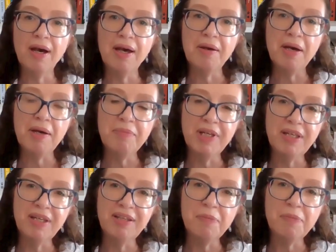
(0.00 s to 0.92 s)
I
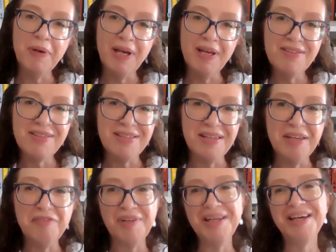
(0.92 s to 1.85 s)
mean, it depends
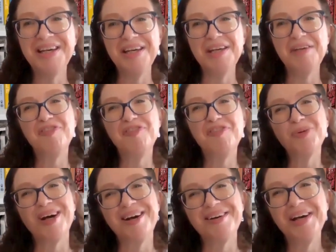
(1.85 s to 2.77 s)
if
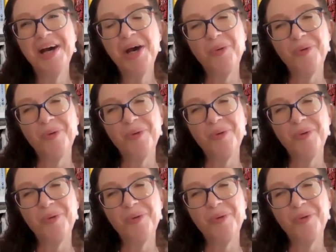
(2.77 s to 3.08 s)
you are,